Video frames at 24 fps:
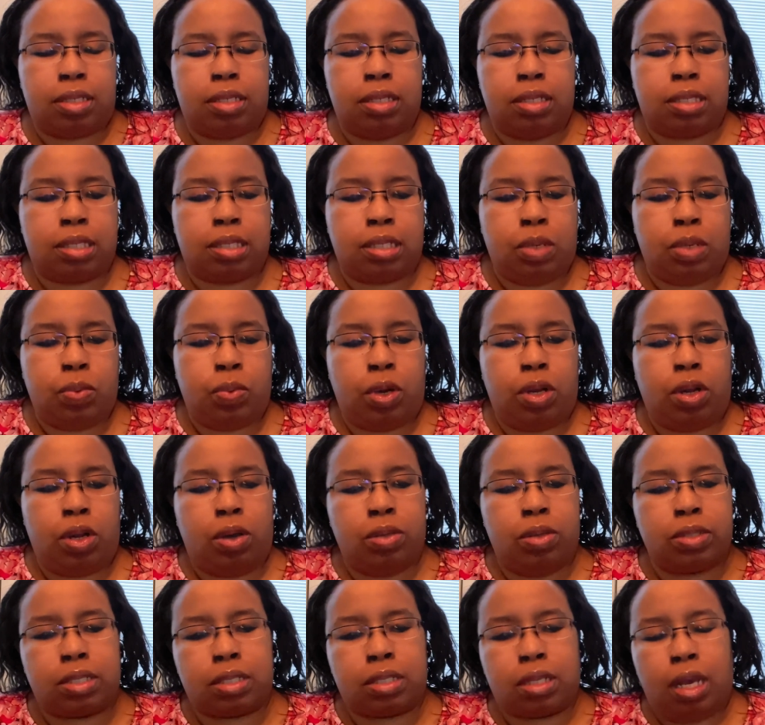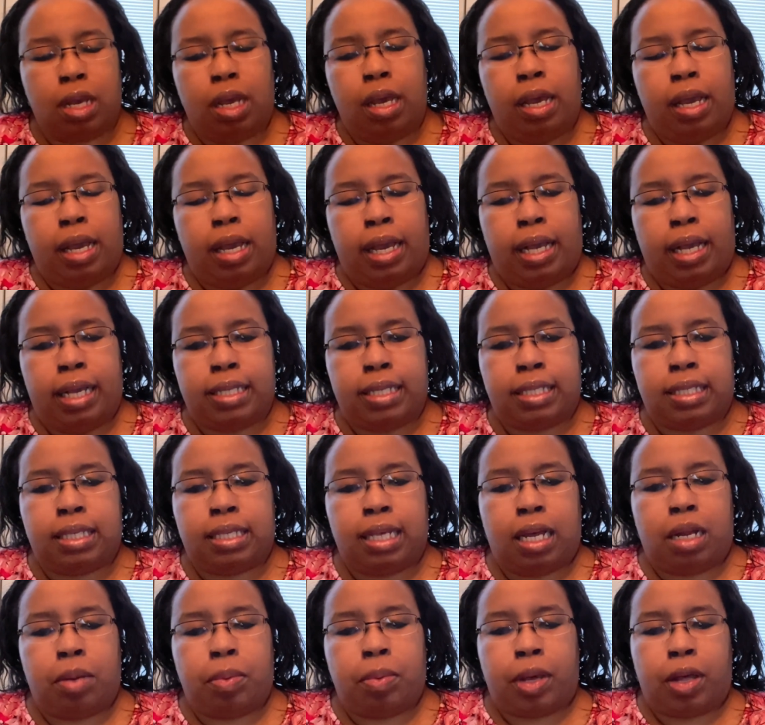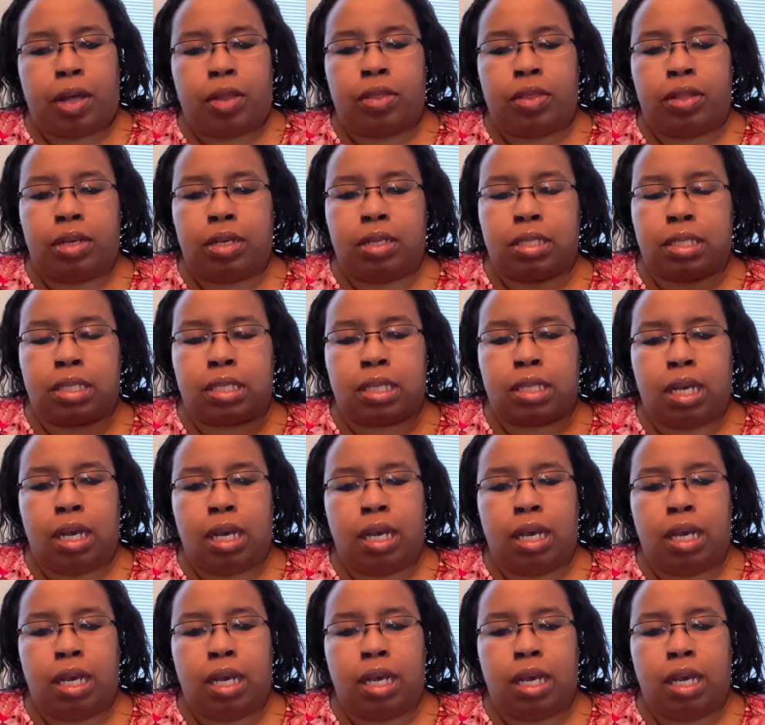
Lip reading: to see what else it said about this